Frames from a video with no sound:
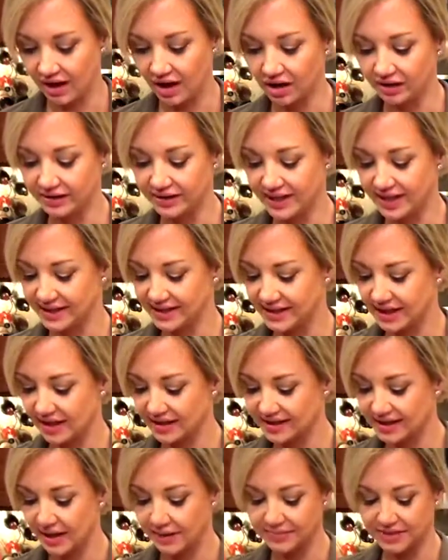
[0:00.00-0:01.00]
hollandaise
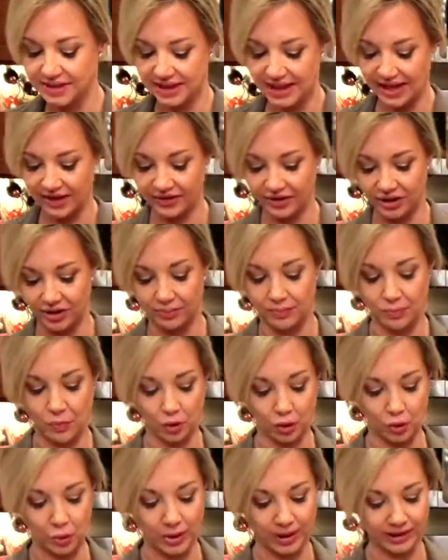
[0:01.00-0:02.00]
sauce come together
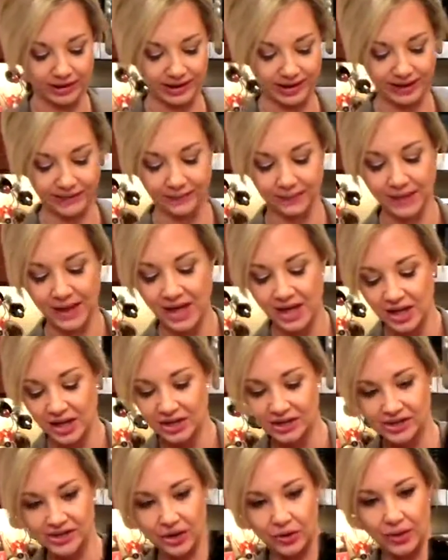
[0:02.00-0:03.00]
more quickly.
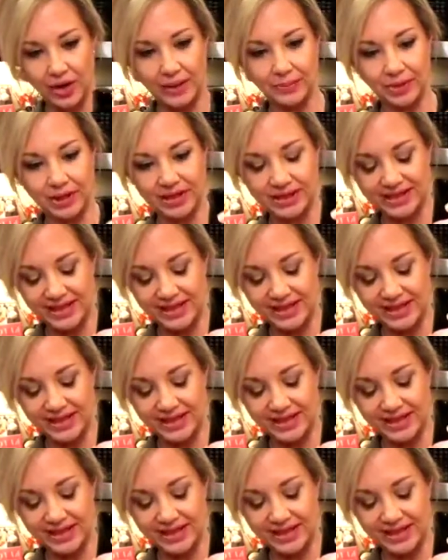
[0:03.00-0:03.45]
So I'm gonna